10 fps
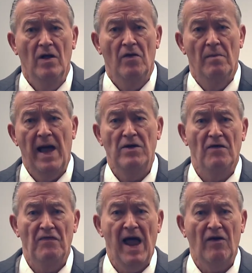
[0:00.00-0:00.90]
the
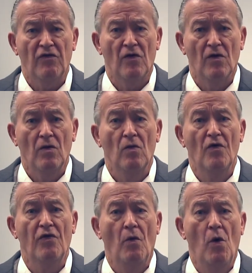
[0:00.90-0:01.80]
manufacturer
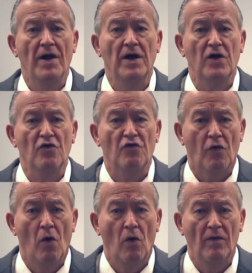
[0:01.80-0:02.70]
was the one in
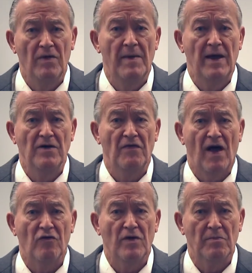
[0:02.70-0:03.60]
control of the
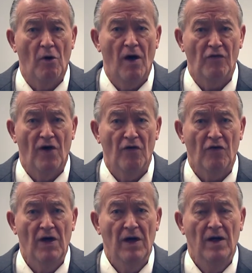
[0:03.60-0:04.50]
manufacturing
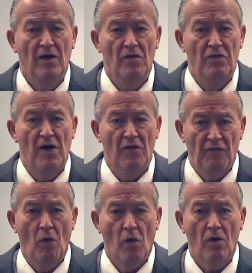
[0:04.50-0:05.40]
process.
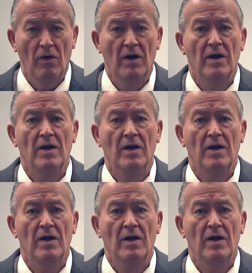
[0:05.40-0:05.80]
Therefore,